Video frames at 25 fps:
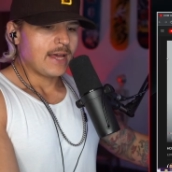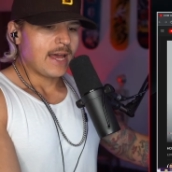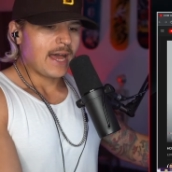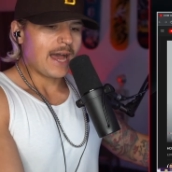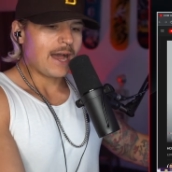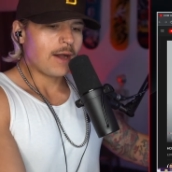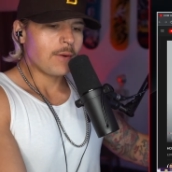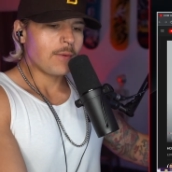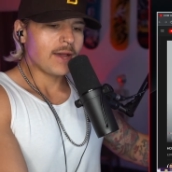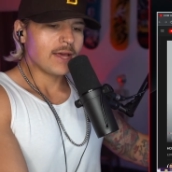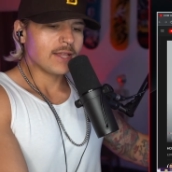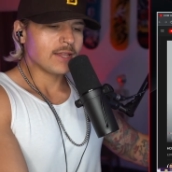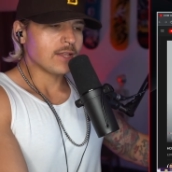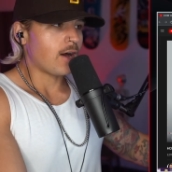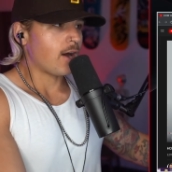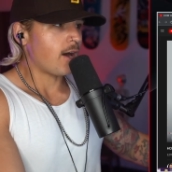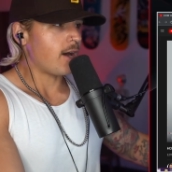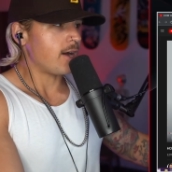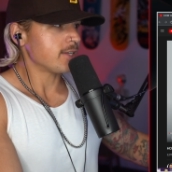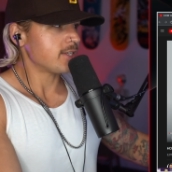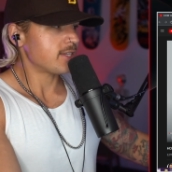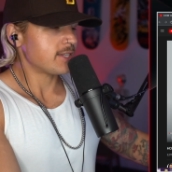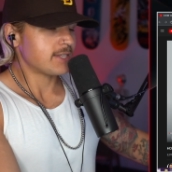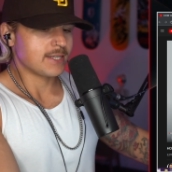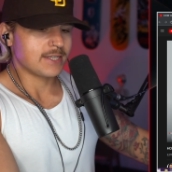how I
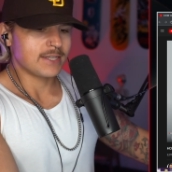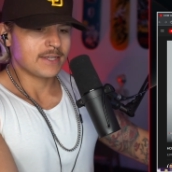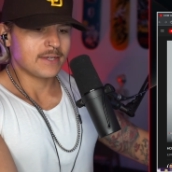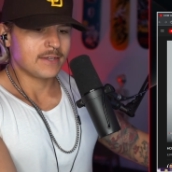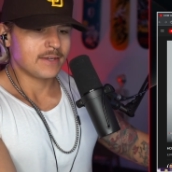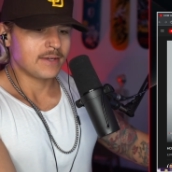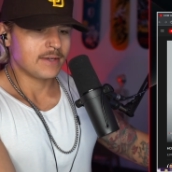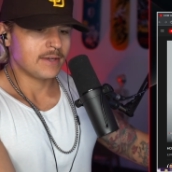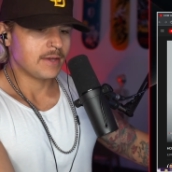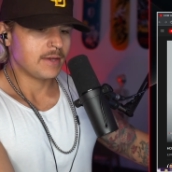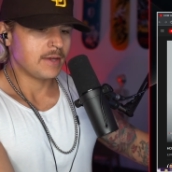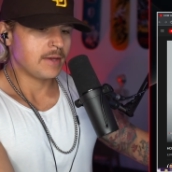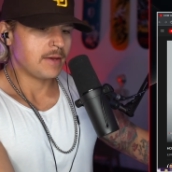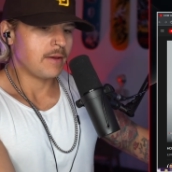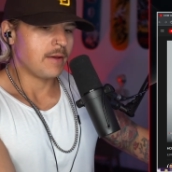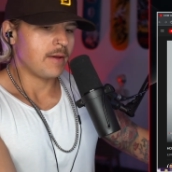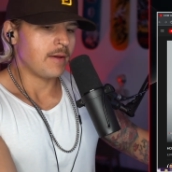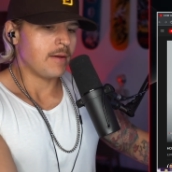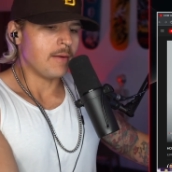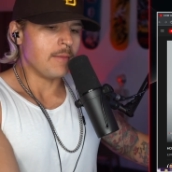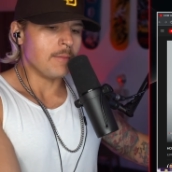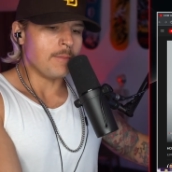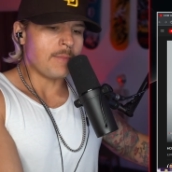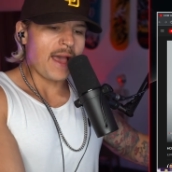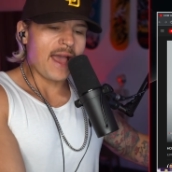lost
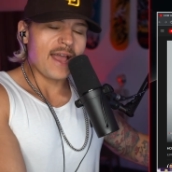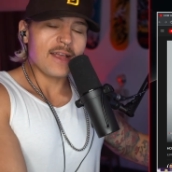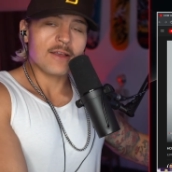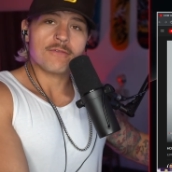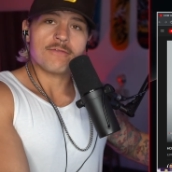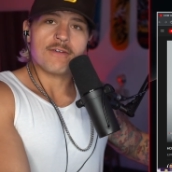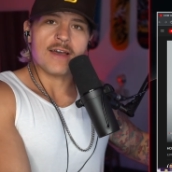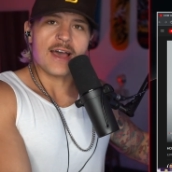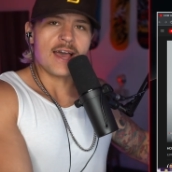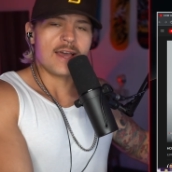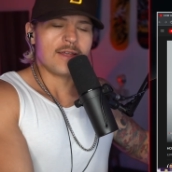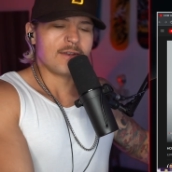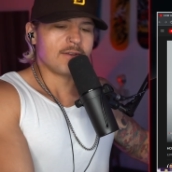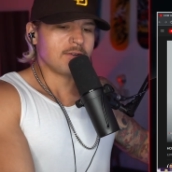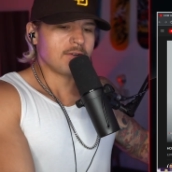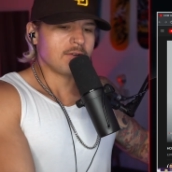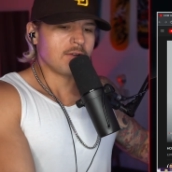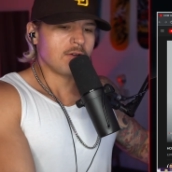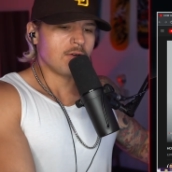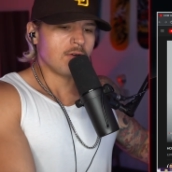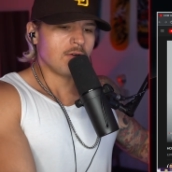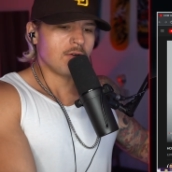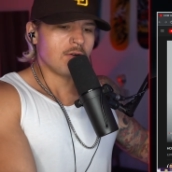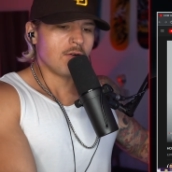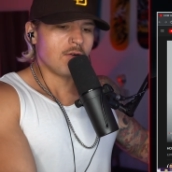back fat,
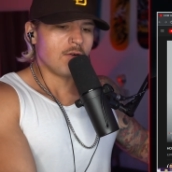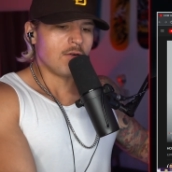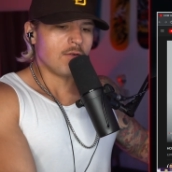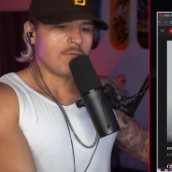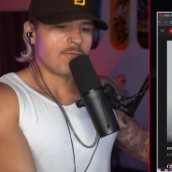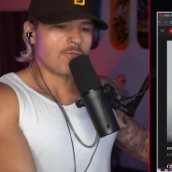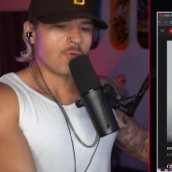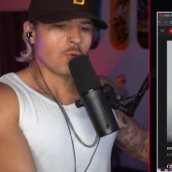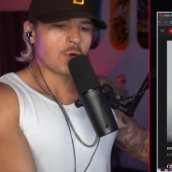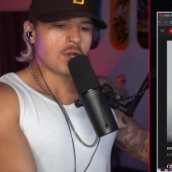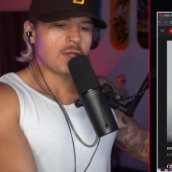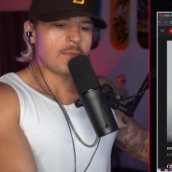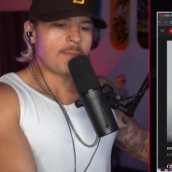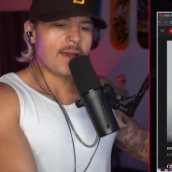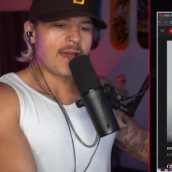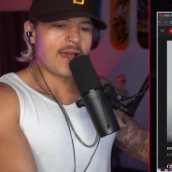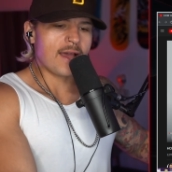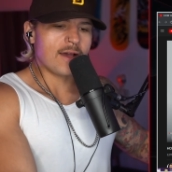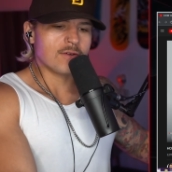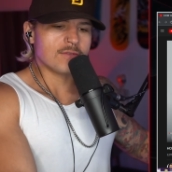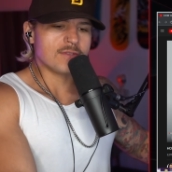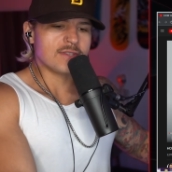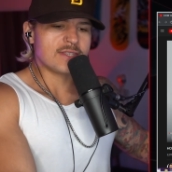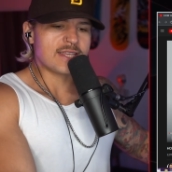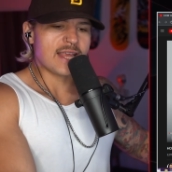40
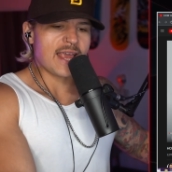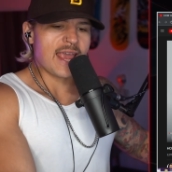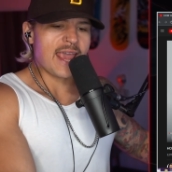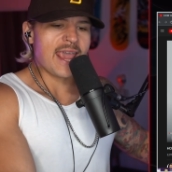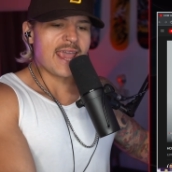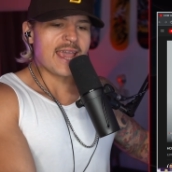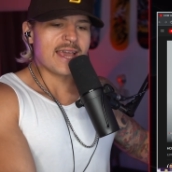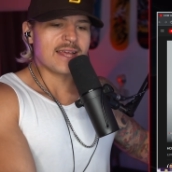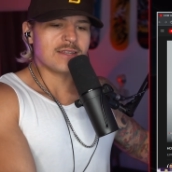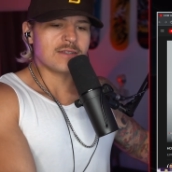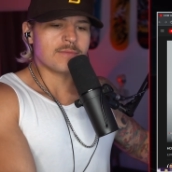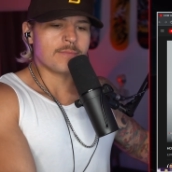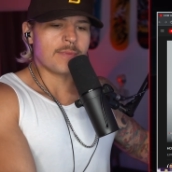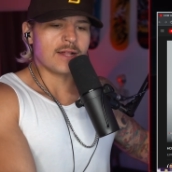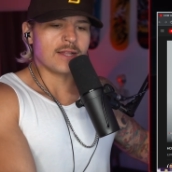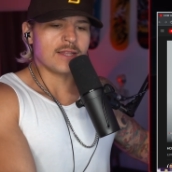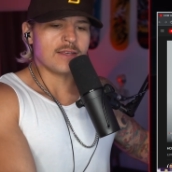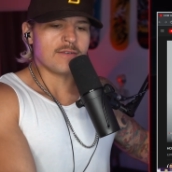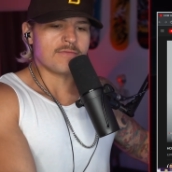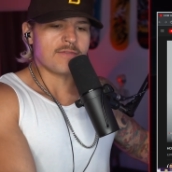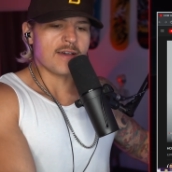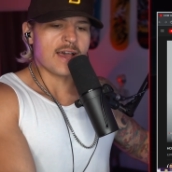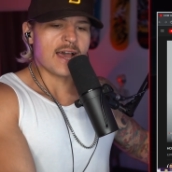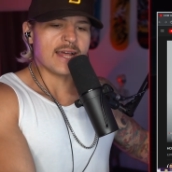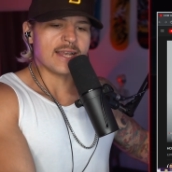pounds, and belly
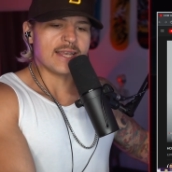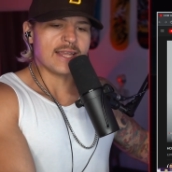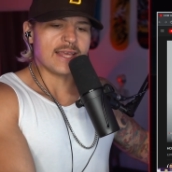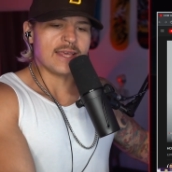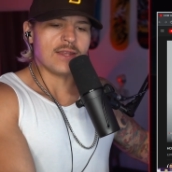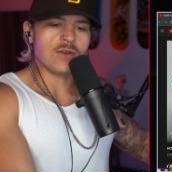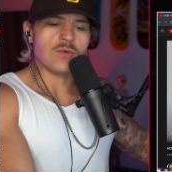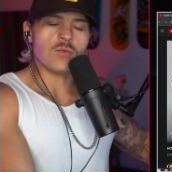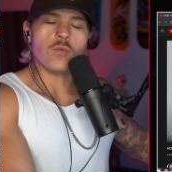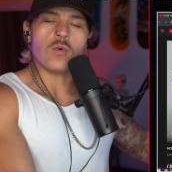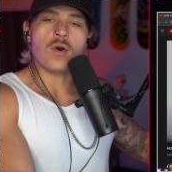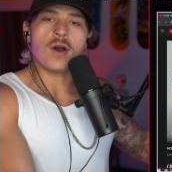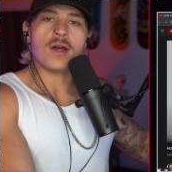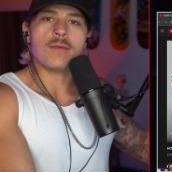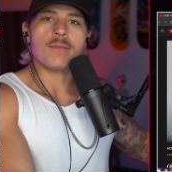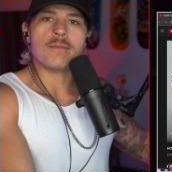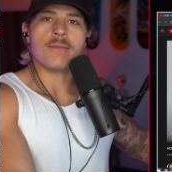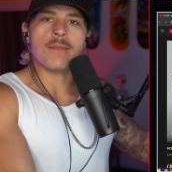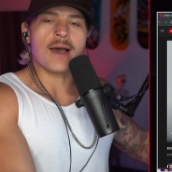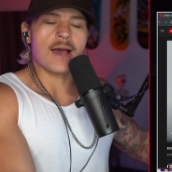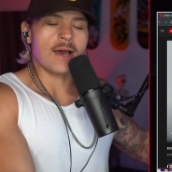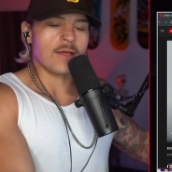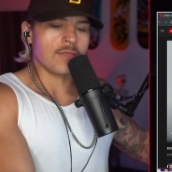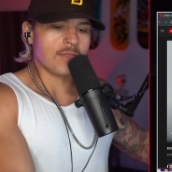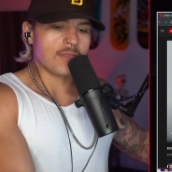fat in one
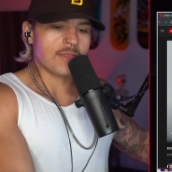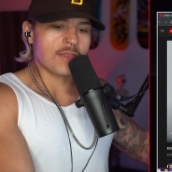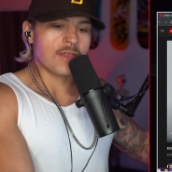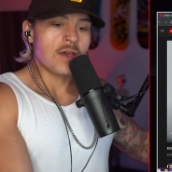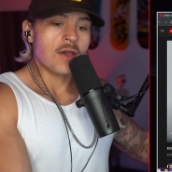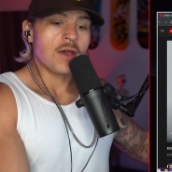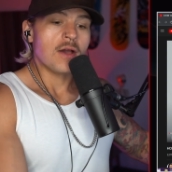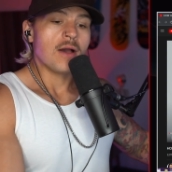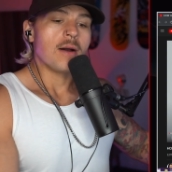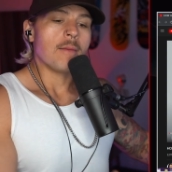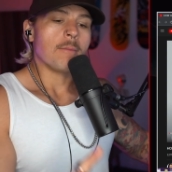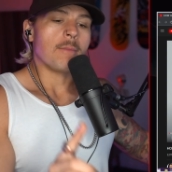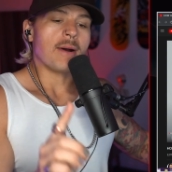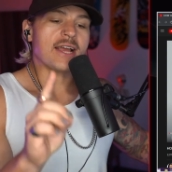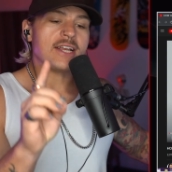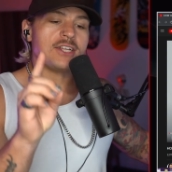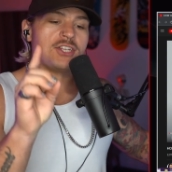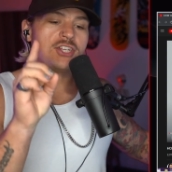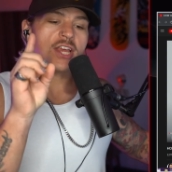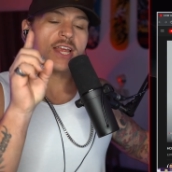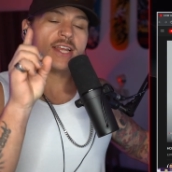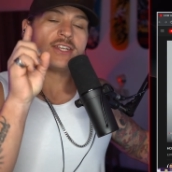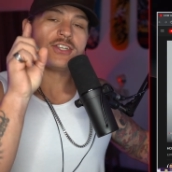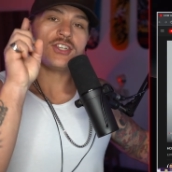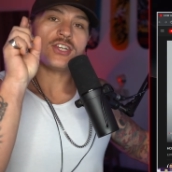month by
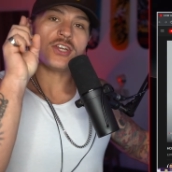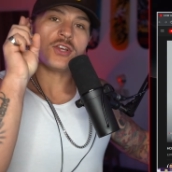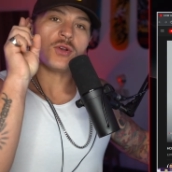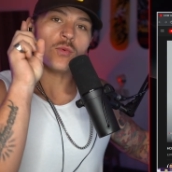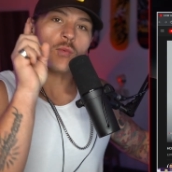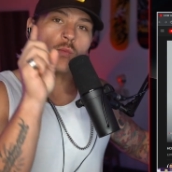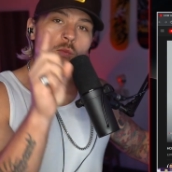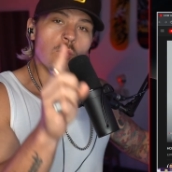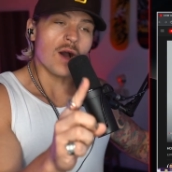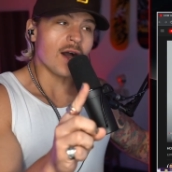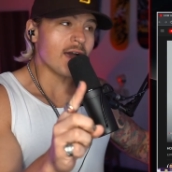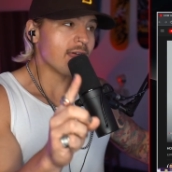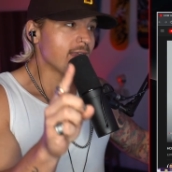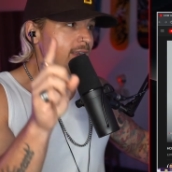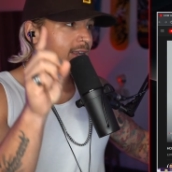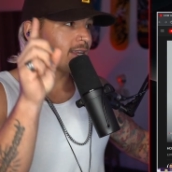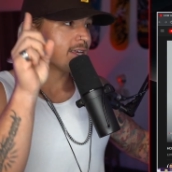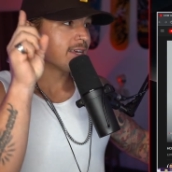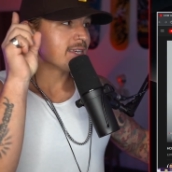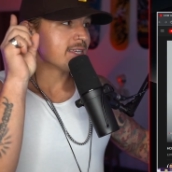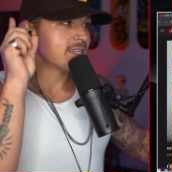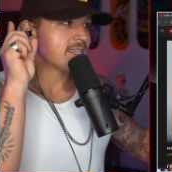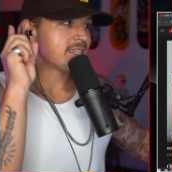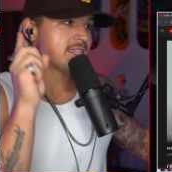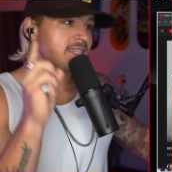changing one
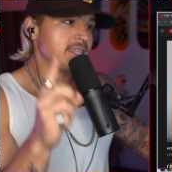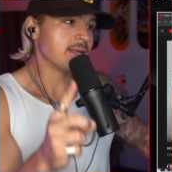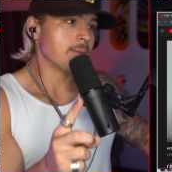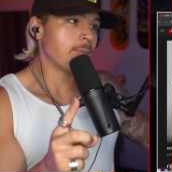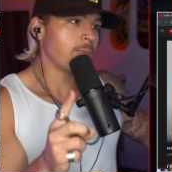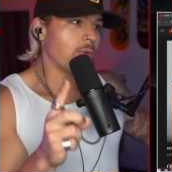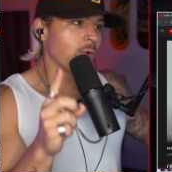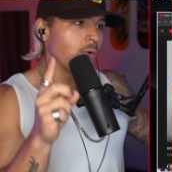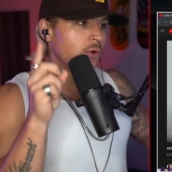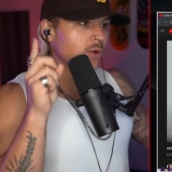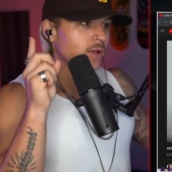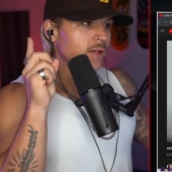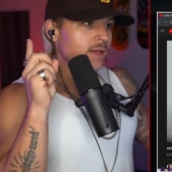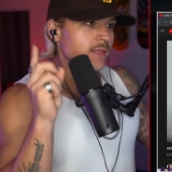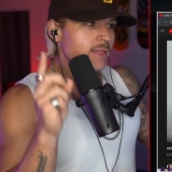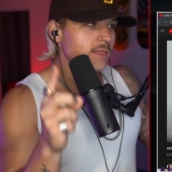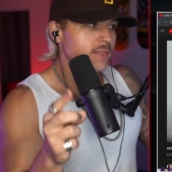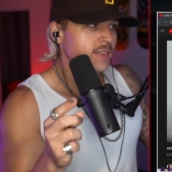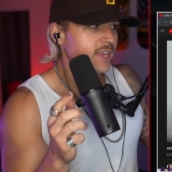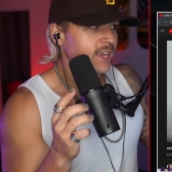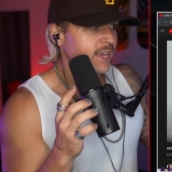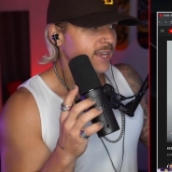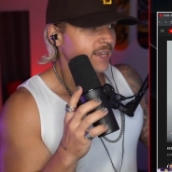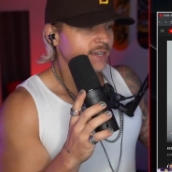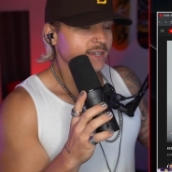simple
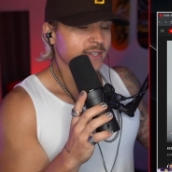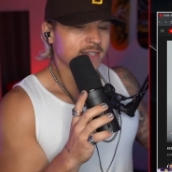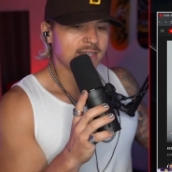thing.